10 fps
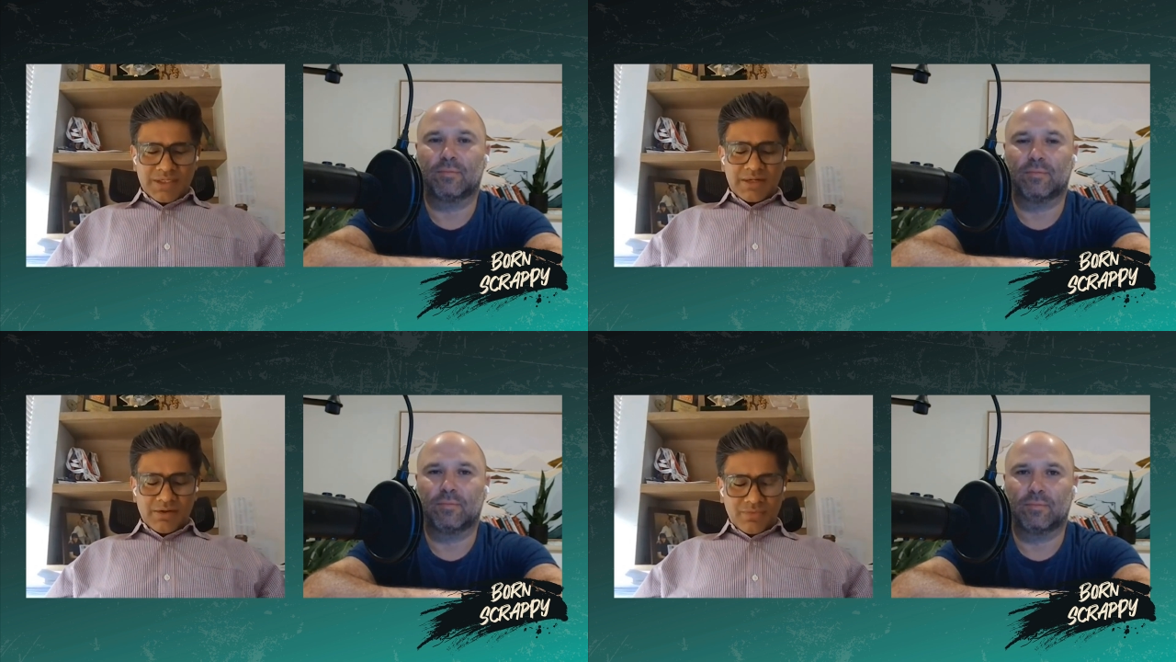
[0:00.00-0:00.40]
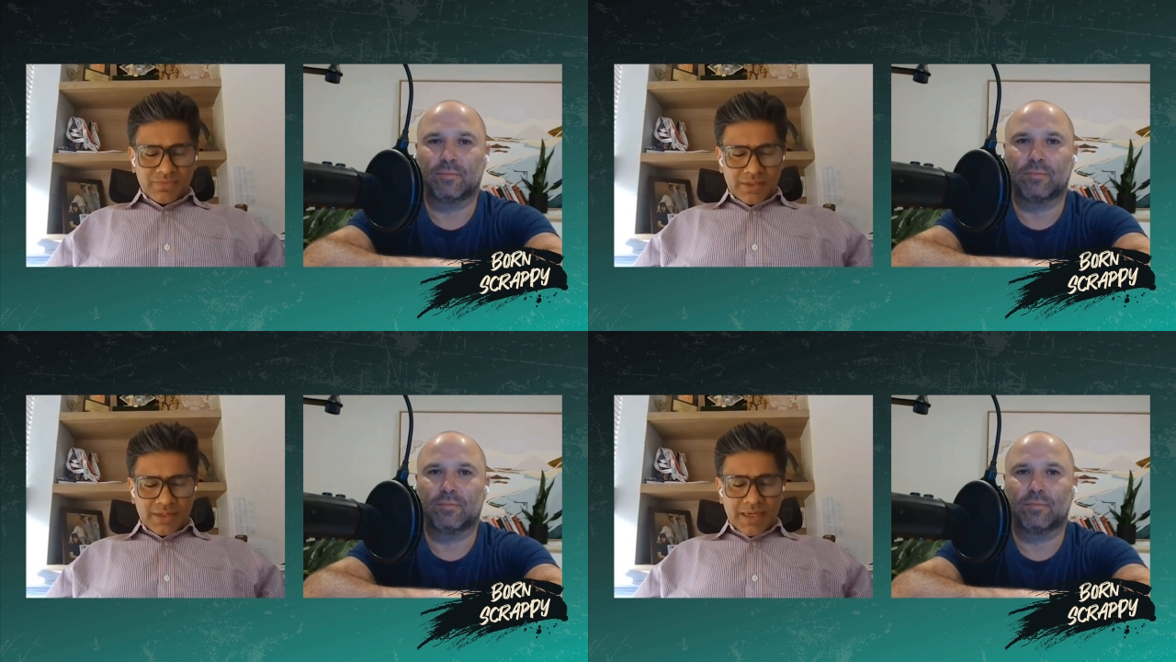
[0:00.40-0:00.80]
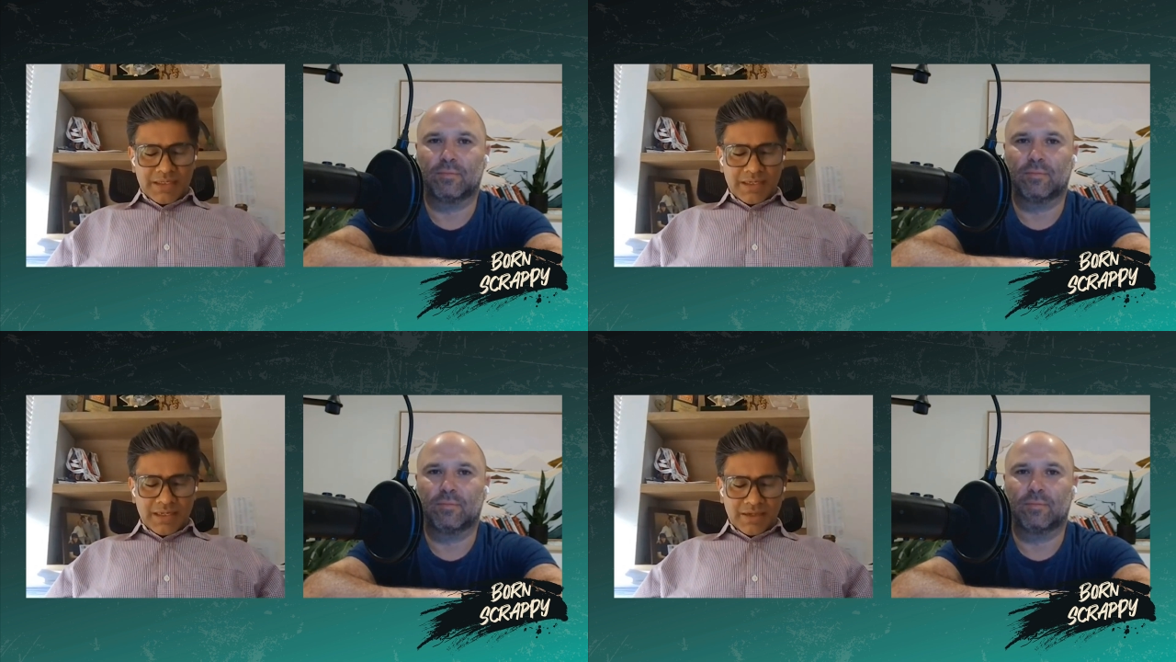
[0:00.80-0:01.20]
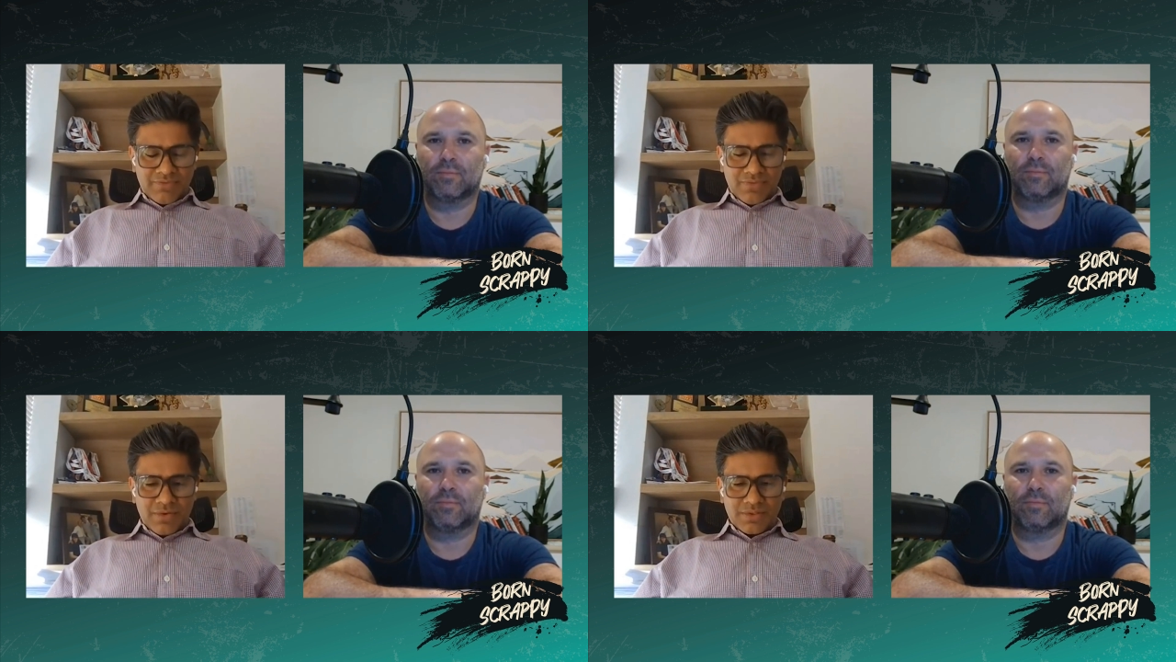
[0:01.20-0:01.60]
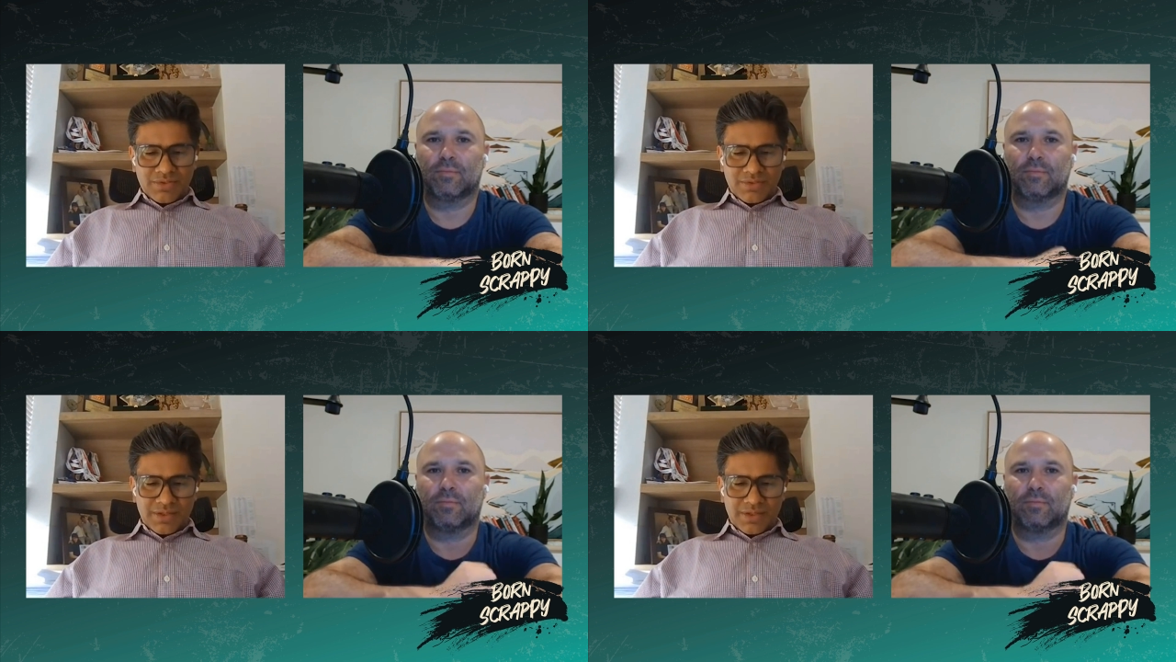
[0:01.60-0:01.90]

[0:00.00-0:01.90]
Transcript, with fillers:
Speaker 1: we started off in nineteen eighty-four.